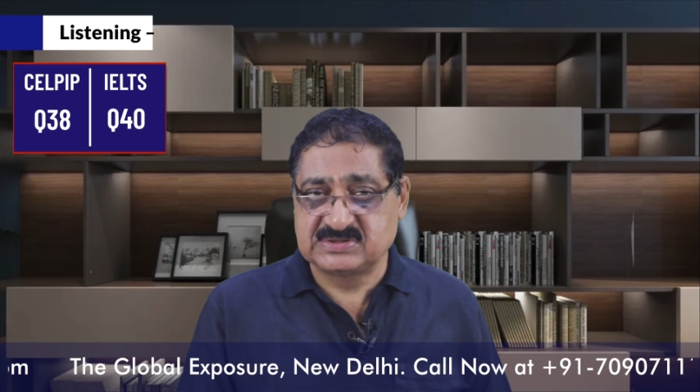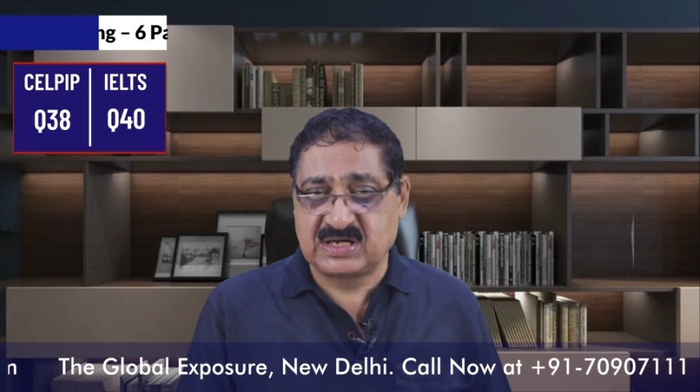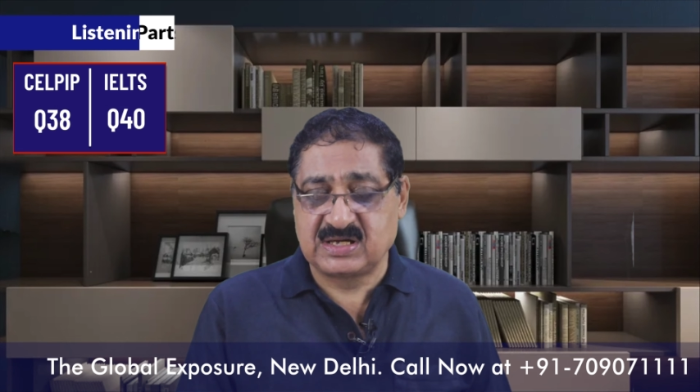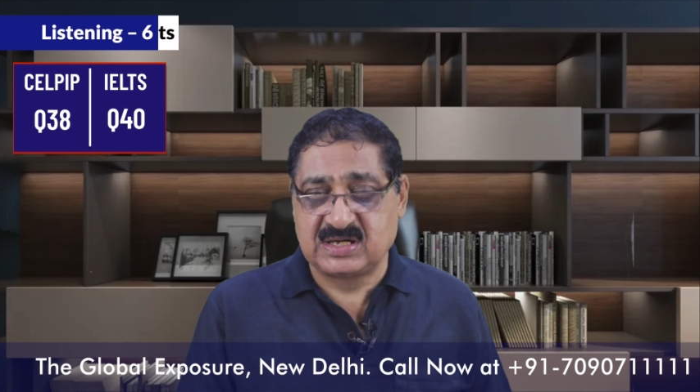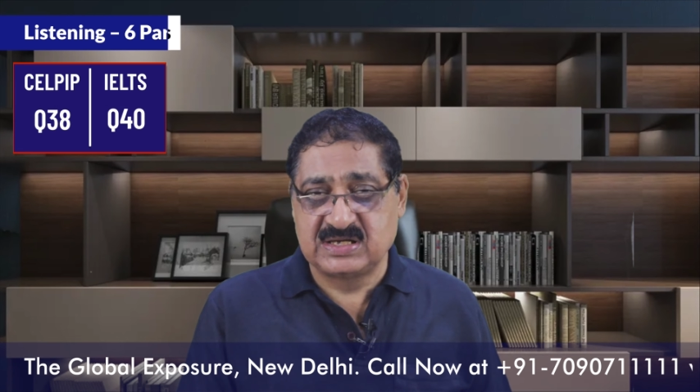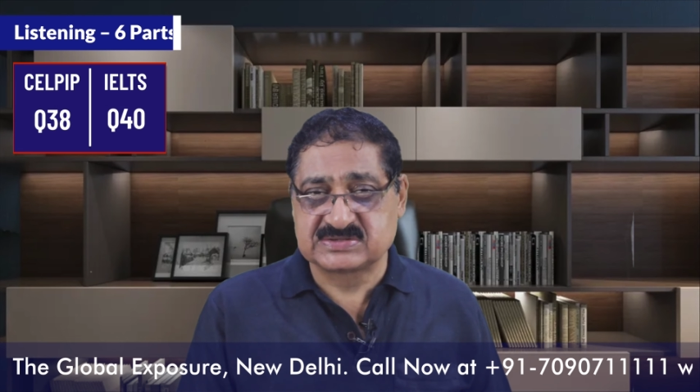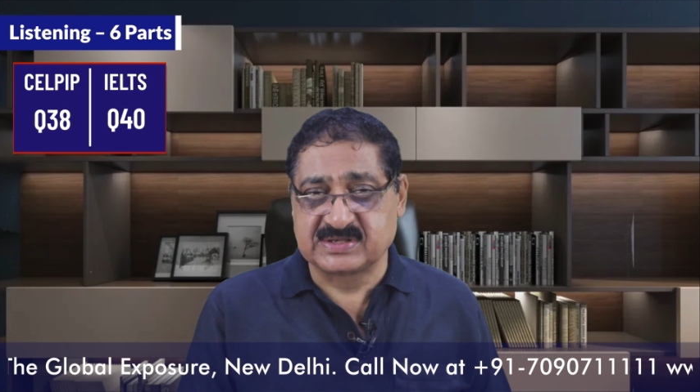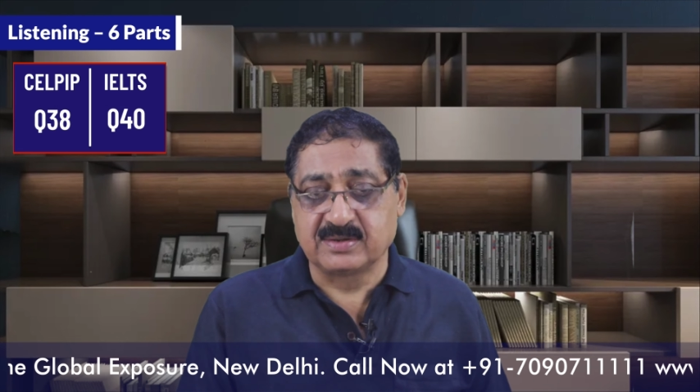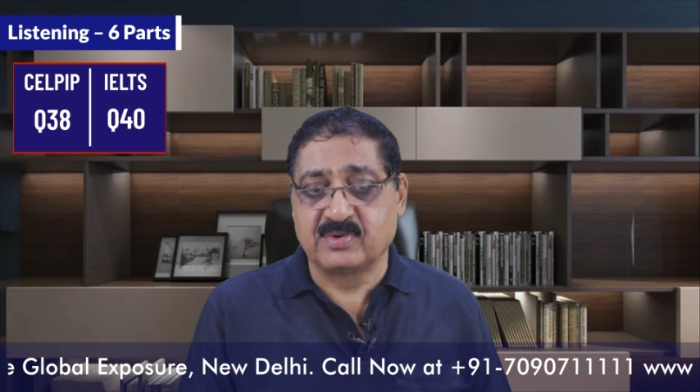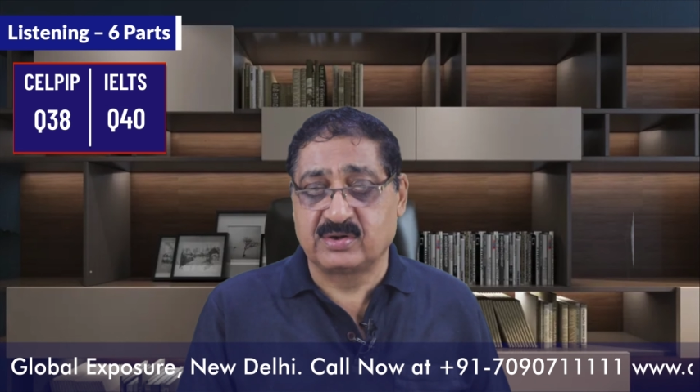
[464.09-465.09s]
is that
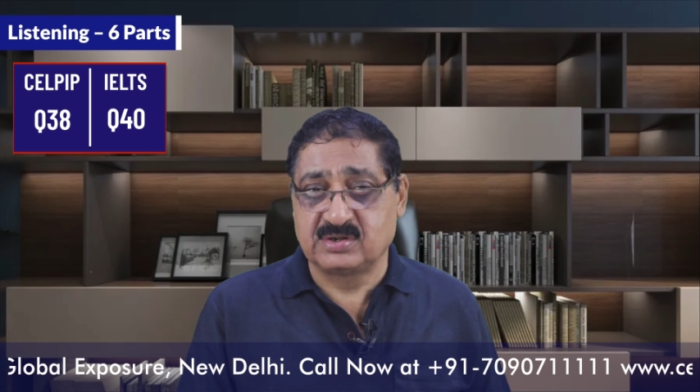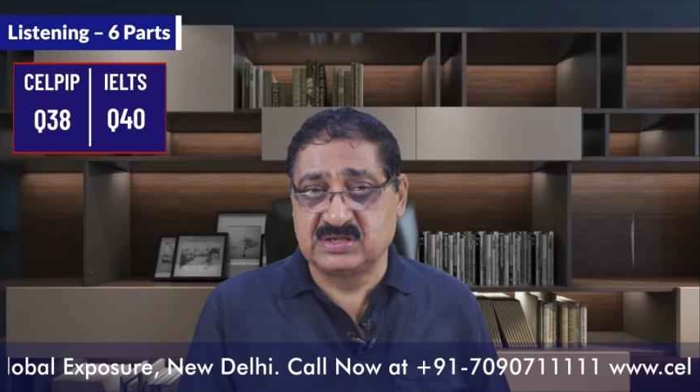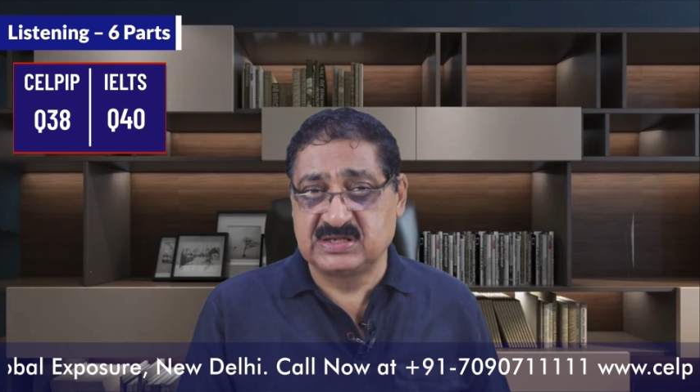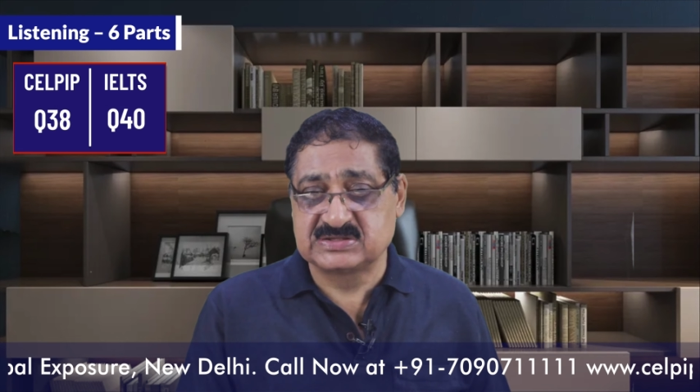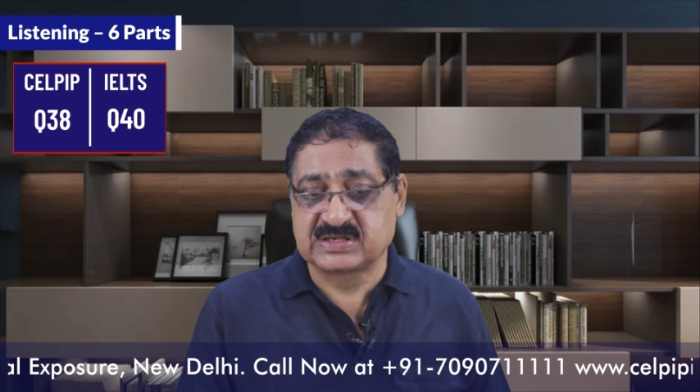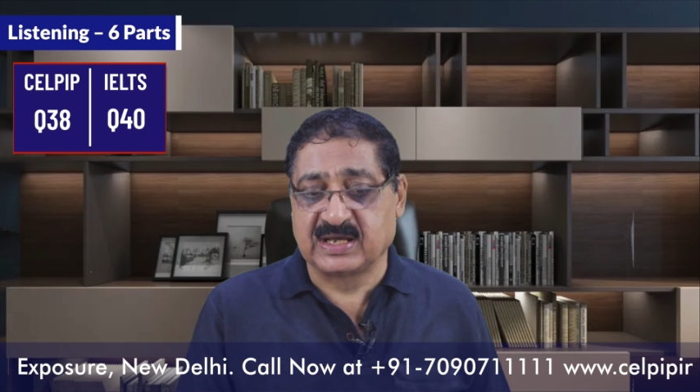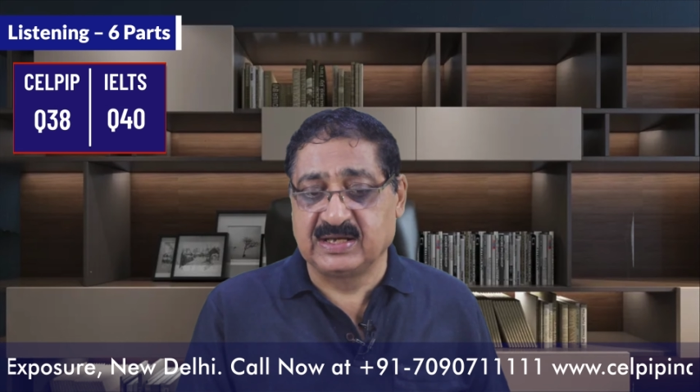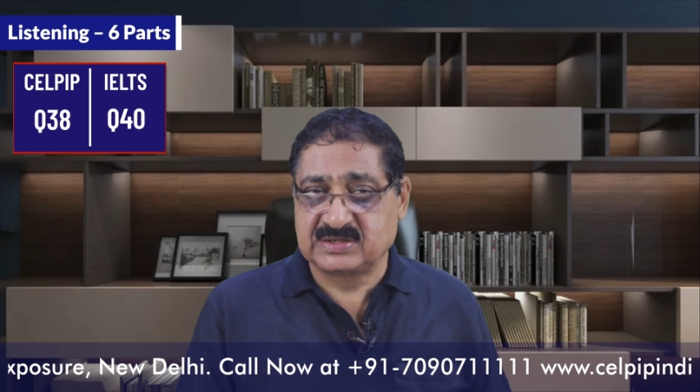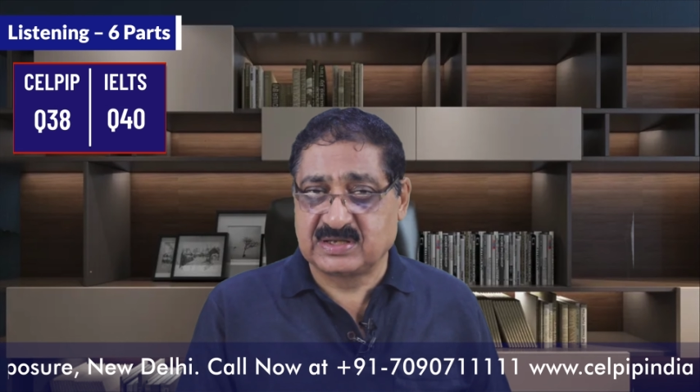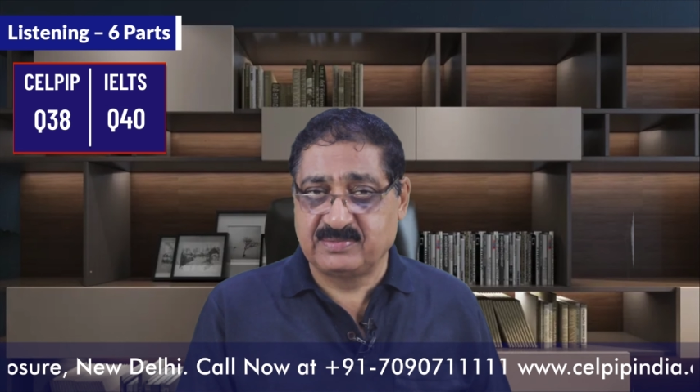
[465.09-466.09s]
listing model is
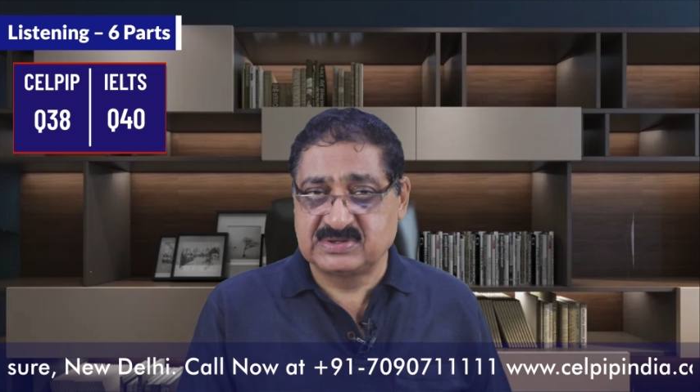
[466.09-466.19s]
carrying